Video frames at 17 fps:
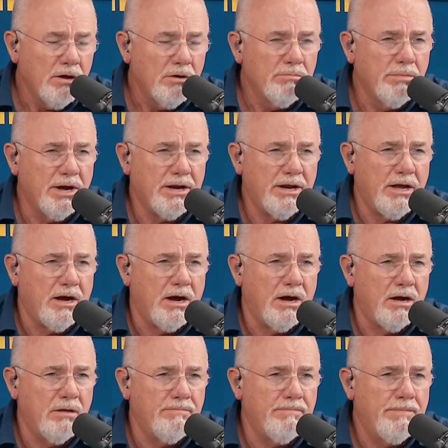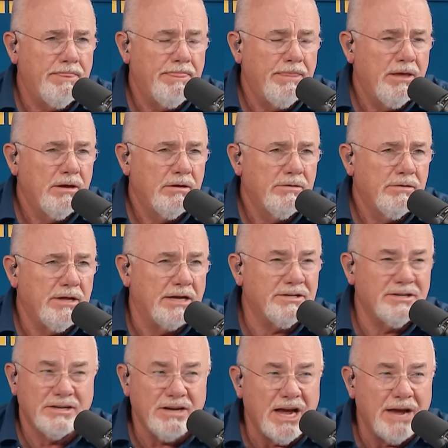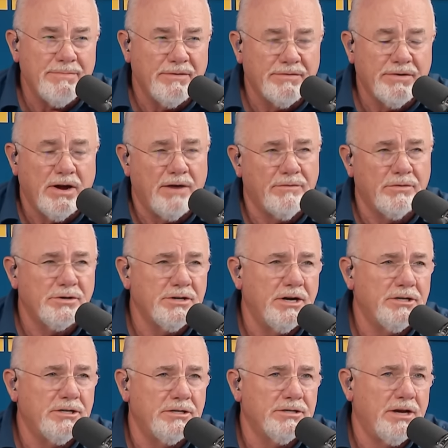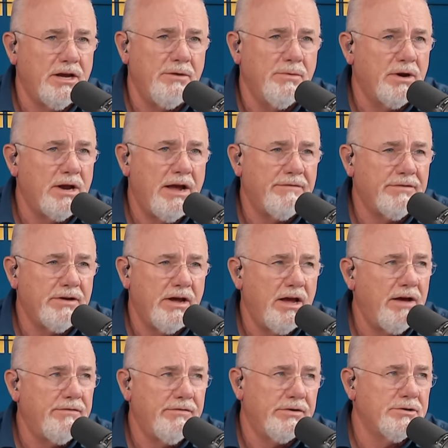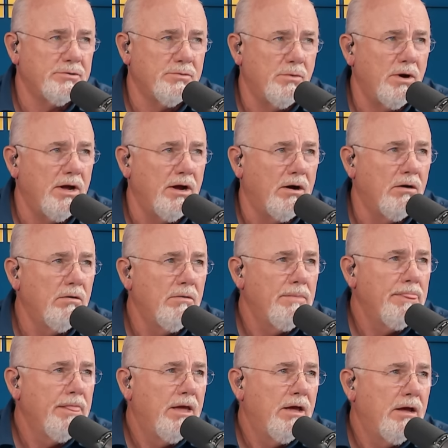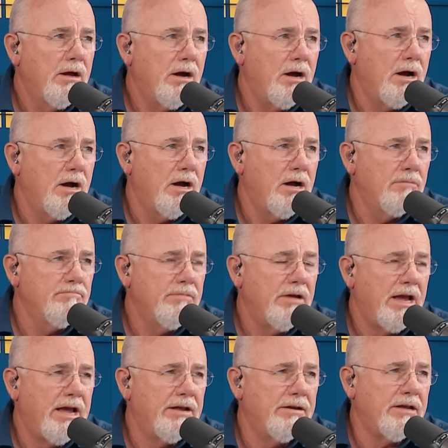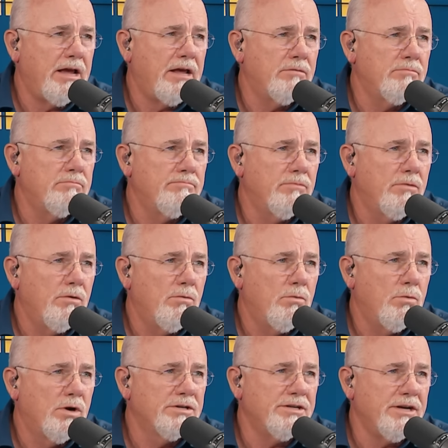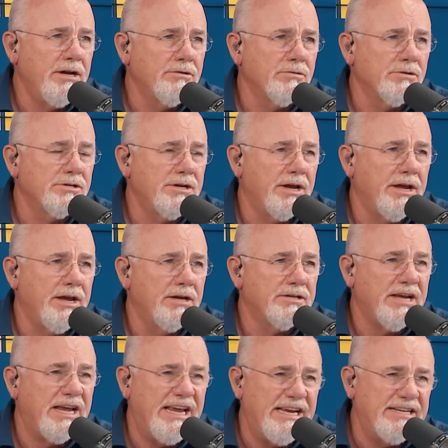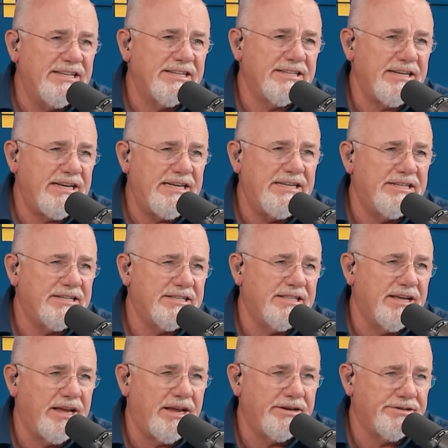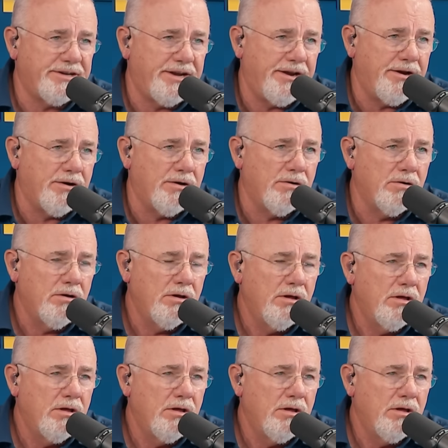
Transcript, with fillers: But um, that's the type of conversations he would have to have as well. Um, and and what's interesting is he sees things here